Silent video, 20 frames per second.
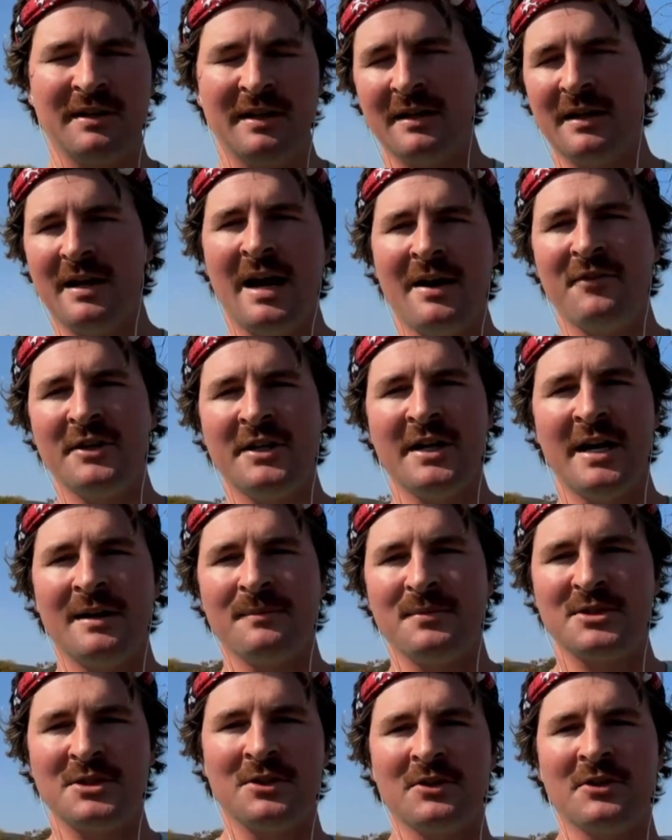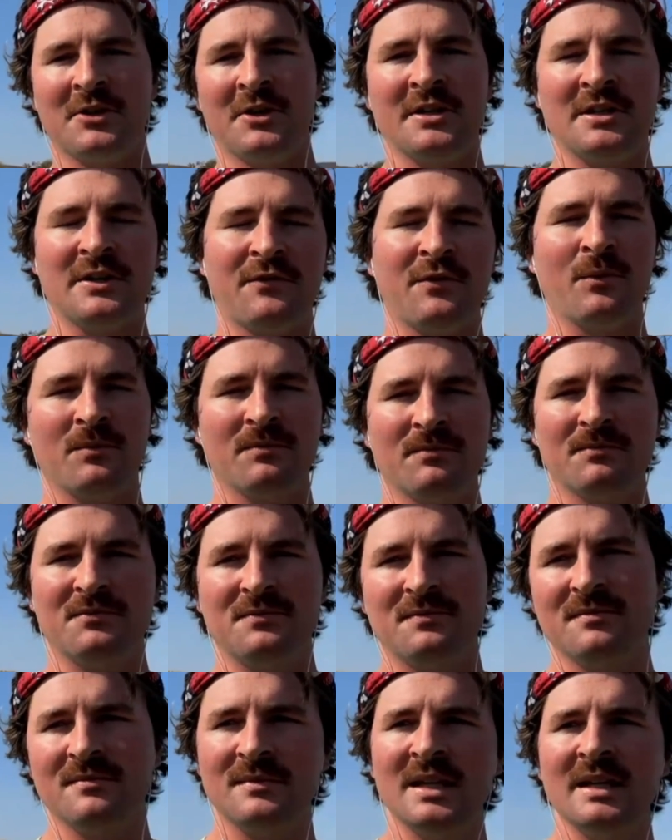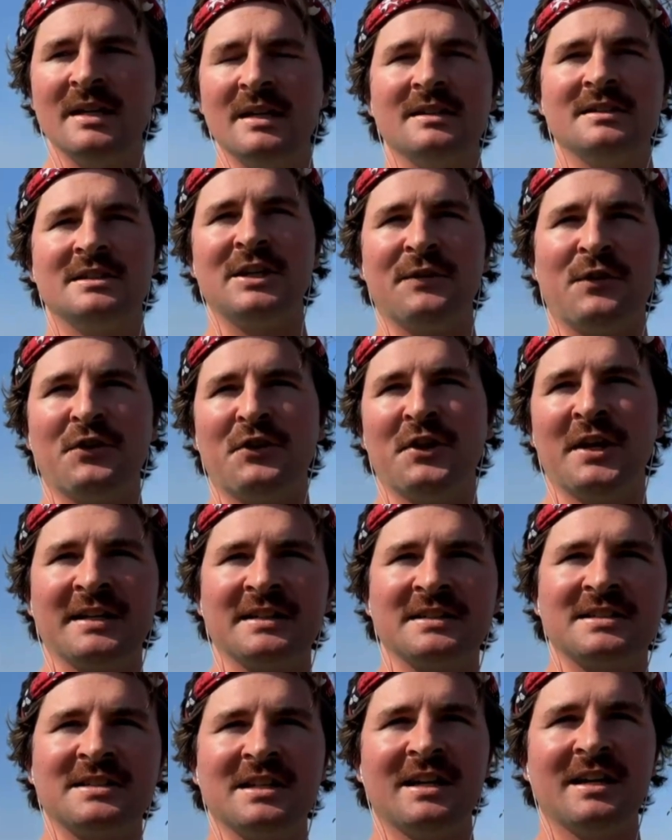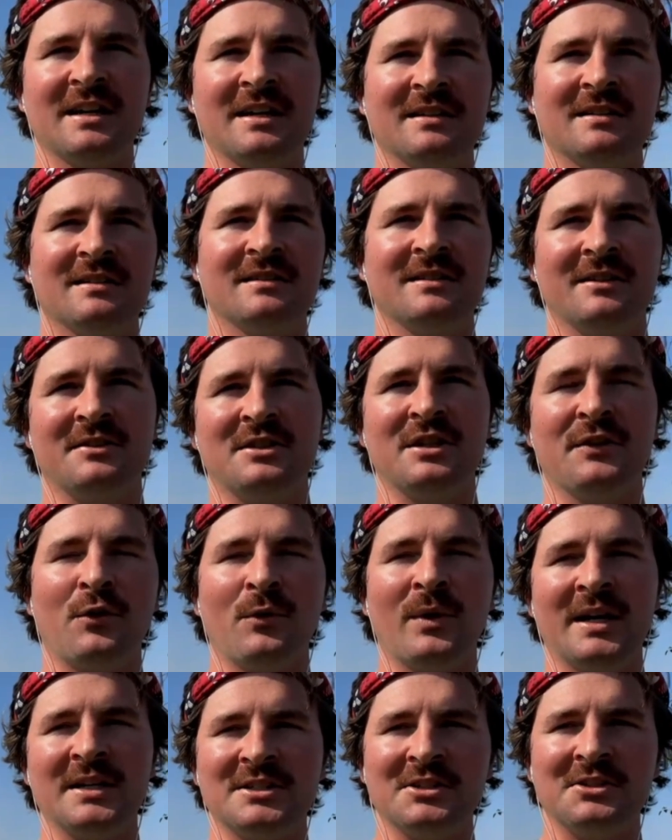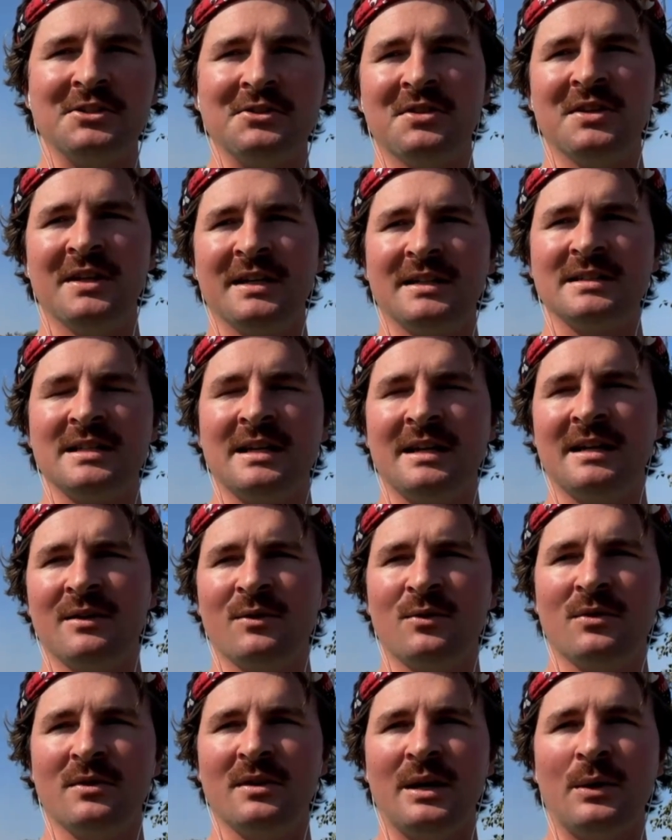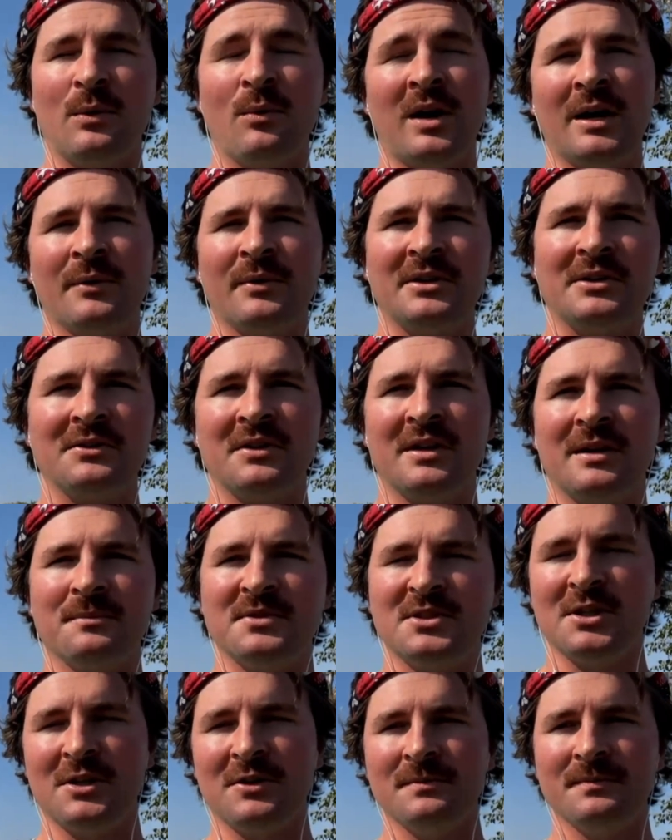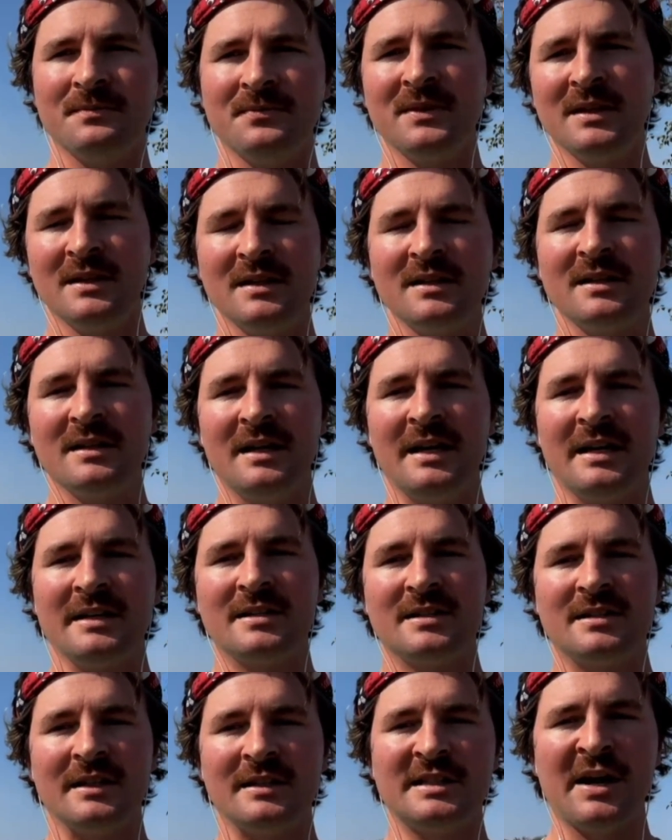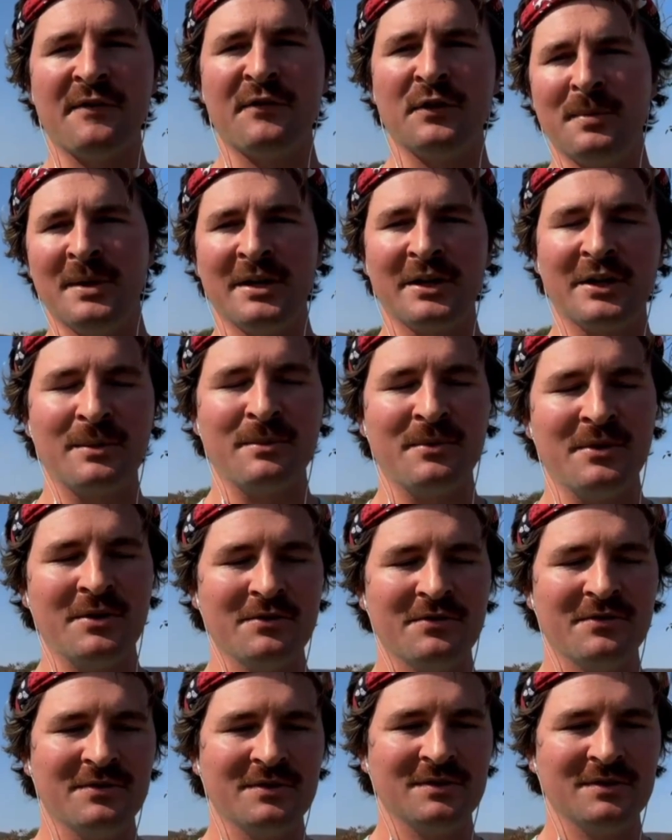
Every day I'm still learning different things, different ways to do things, and why we do them. So it's definitely been a good move.